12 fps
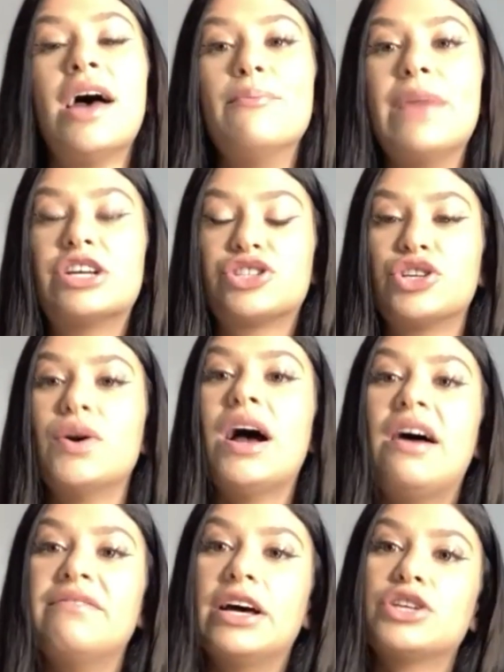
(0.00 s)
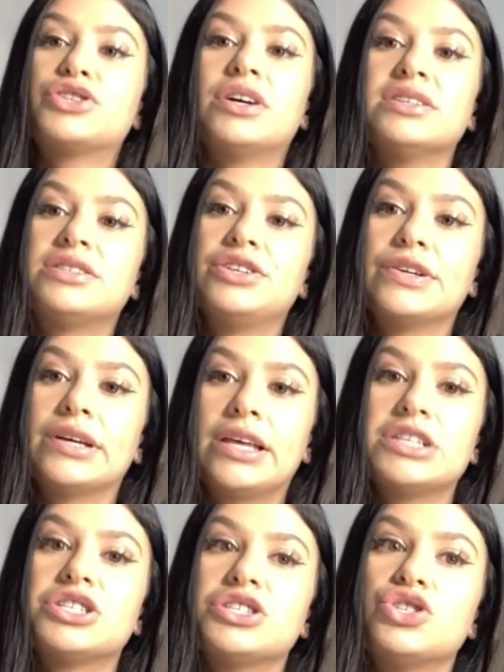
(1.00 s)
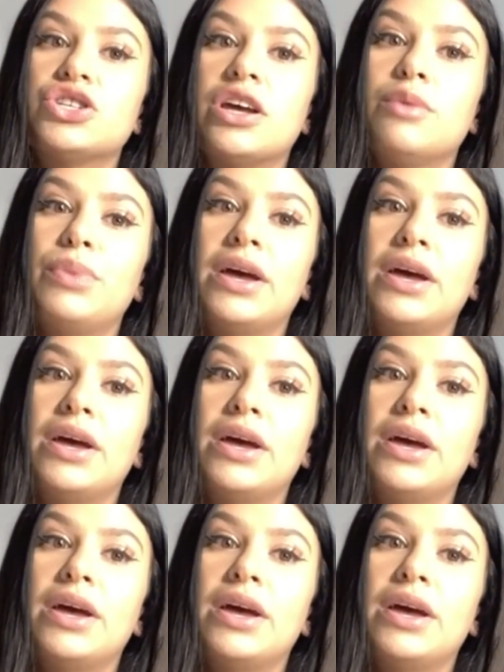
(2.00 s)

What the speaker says: make sure you have that trust in your relationship.